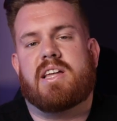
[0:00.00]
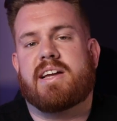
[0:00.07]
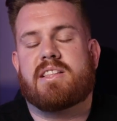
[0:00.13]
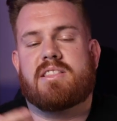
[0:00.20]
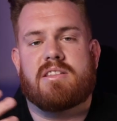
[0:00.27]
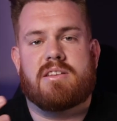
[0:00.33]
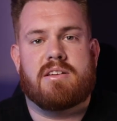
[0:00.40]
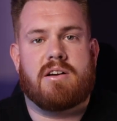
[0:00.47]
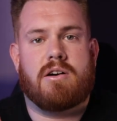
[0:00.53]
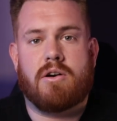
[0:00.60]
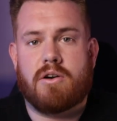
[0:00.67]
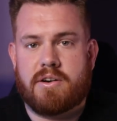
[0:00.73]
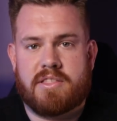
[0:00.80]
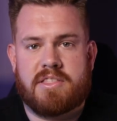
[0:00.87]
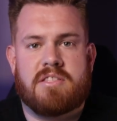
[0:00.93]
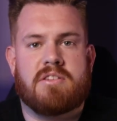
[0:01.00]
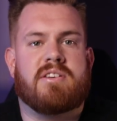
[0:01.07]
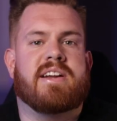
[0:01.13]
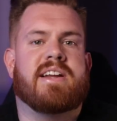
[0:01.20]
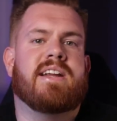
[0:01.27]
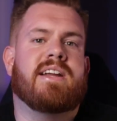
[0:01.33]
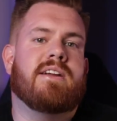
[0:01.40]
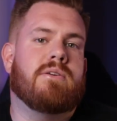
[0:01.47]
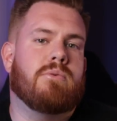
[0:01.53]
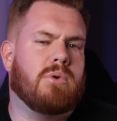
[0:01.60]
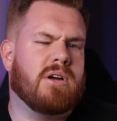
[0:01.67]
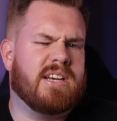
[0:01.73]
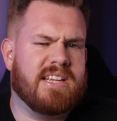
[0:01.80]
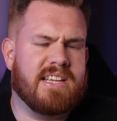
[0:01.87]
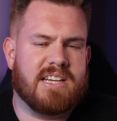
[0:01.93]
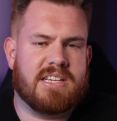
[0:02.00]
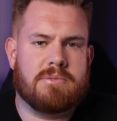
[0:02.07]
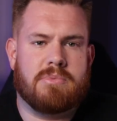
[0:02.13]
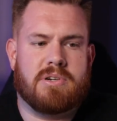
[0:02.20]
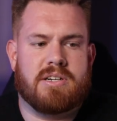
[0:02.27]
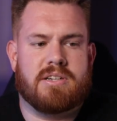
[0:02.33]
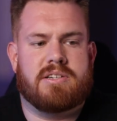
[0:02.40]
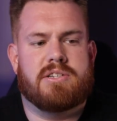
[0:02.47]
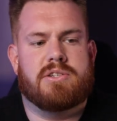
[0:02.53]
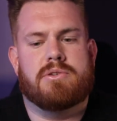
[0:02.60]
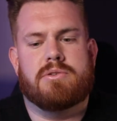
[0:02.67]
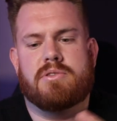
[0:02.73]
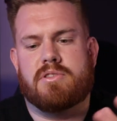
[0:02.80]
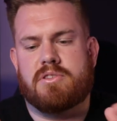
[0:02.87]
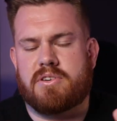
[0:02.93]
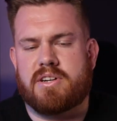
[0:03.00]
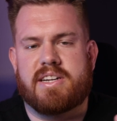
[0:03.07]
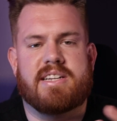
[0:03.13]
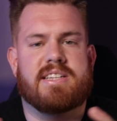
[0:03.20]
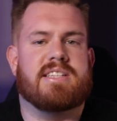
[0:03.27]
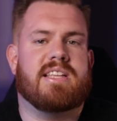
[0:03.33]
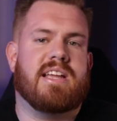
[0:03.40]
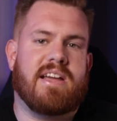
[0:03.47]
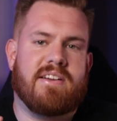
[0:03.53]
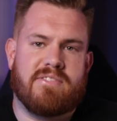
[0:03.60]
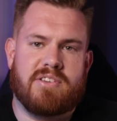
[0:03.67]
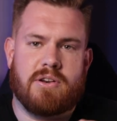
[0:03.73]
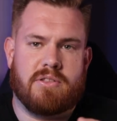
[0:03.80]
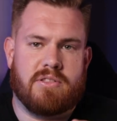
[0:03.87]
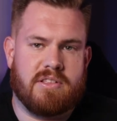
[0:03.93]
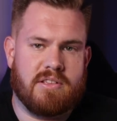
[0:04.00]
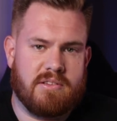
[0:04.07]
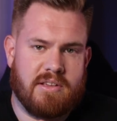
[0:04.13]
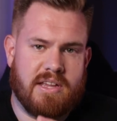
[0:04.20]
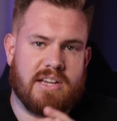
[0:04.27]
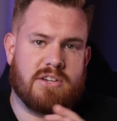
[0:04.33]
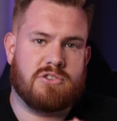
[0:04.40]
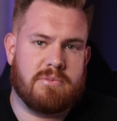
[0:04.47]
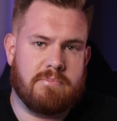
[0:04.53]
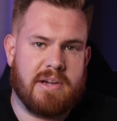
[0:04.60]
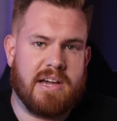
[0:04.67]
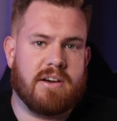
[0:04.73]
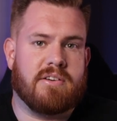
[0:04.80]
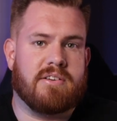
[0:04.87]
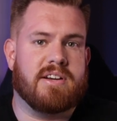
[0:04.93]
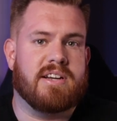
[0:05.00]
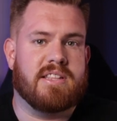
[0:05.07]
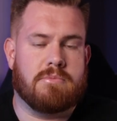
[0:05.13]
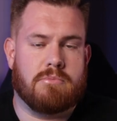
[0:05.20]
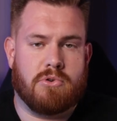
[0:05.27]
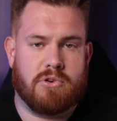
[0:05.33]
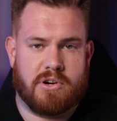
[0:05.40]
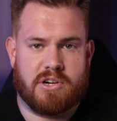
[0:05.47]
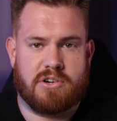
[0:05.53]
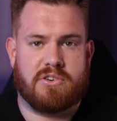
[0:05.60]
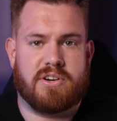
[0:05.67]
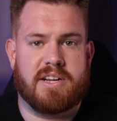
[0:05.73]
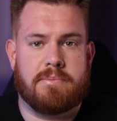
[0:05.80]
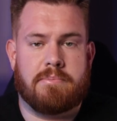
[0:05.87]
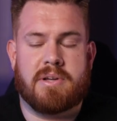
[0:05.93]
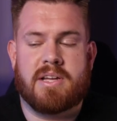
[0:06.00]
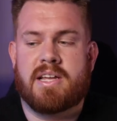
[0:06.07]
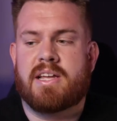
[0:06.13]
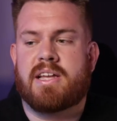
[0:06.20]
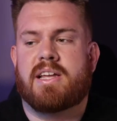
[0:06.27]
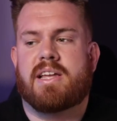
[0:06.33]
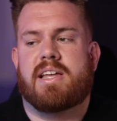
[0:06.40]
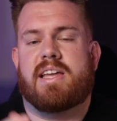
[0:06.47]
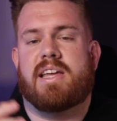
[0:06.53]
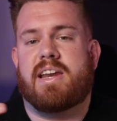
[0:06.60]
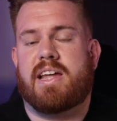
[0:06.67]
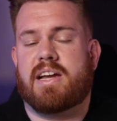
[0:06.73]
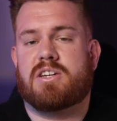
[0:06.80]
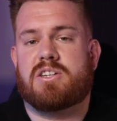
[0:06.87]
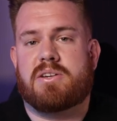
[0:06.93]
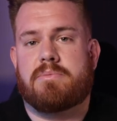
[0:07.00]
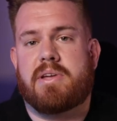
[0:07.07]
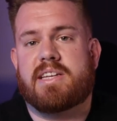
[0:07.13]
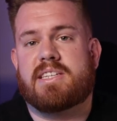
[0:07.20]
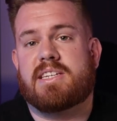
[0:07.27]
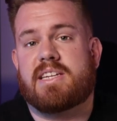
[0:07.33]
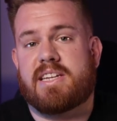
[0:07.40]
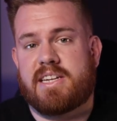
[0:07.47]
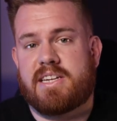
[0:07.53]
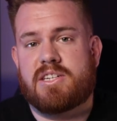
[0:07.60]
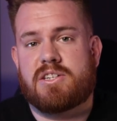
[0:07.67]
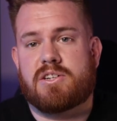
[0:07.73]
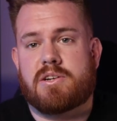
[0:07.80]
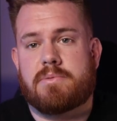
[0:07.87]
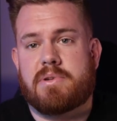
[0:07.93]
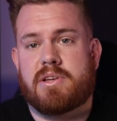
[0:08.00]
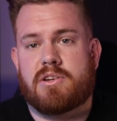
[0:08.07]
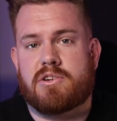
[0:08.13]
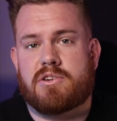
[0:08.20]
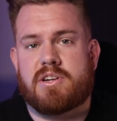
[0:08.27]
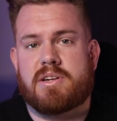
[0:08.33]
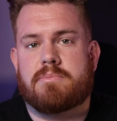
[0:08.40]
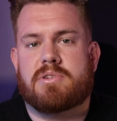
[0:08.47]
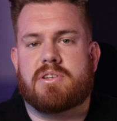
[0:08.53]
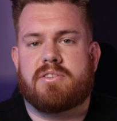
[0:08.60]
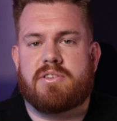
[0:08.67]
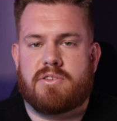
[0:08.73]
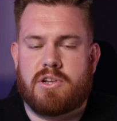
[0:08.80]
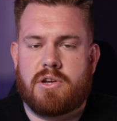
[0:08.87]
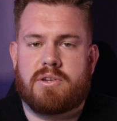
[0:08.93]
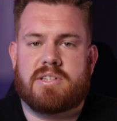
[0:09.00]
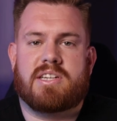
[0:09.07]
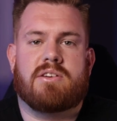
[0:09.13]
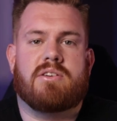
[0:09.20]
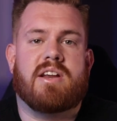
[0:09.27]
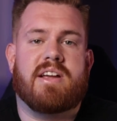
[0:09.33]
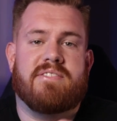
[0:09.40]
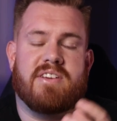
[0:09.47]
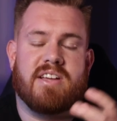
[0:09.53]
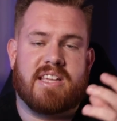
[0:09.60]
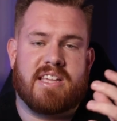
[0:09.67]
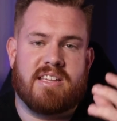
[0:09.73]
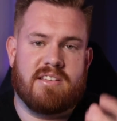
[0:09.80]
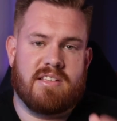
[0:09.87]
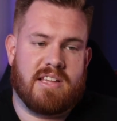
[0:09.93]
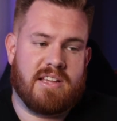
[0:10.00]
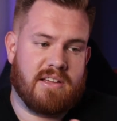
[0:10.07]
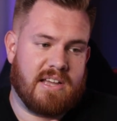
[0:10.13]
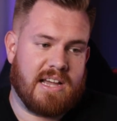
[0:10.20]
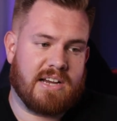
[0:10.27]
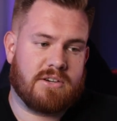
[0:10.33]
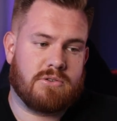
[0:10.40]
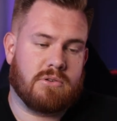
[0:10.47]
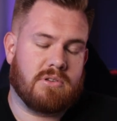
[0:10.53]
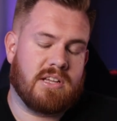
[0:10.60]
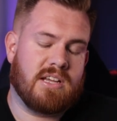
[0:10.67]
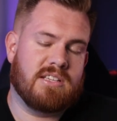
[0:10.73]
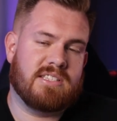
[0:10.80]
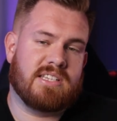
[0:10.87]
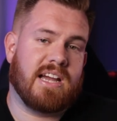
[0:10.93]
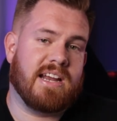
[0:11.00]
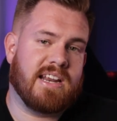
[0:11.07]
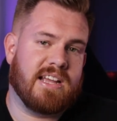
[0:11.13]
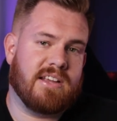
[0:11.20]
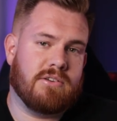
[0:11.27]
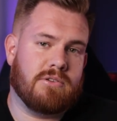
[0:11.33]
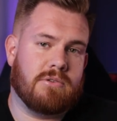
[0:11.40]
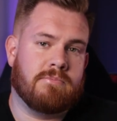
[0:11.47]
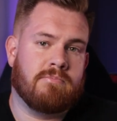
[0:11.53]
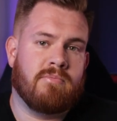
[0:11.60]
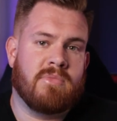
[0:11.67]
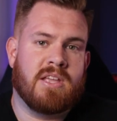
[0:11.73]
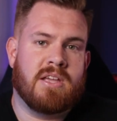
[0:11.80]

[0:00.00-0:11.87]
like the R3, 1DX Mark II and 3s. They have, the extra battery, the more grip. It actually makes it easier to be able to grip. So you'll notice I don't have an actual side handle